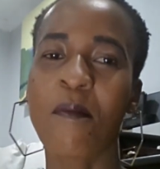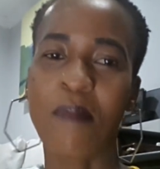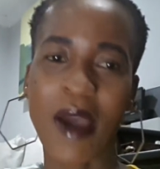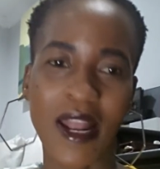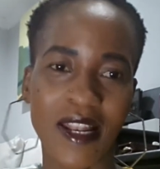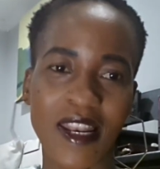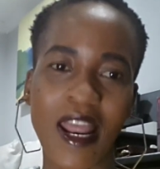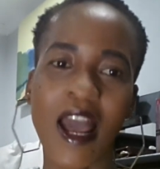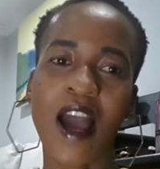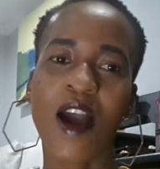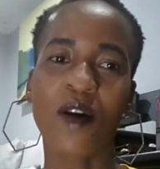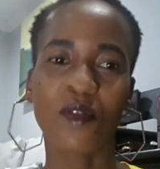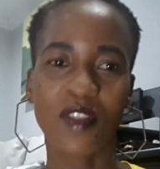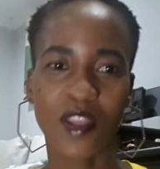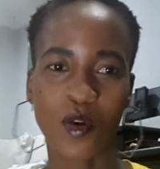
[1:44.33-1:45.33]
But
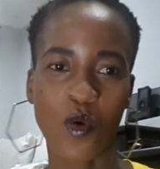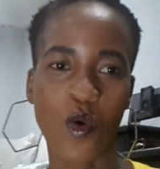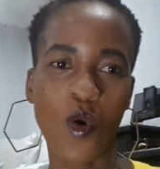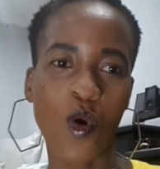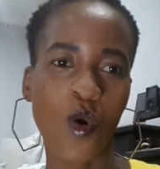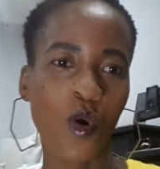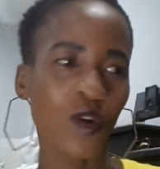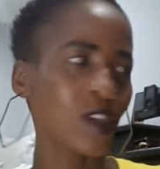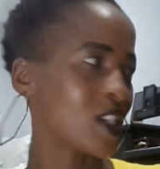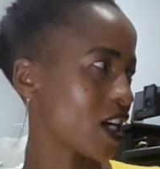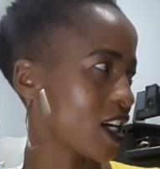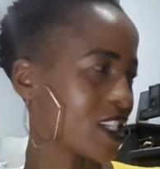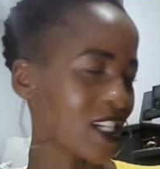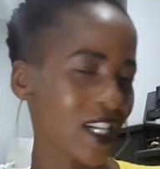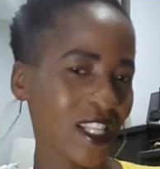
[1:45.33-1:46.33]
now the whole
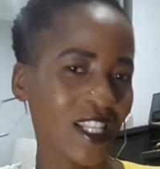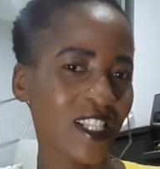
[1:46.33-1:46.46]
nyaga nyaga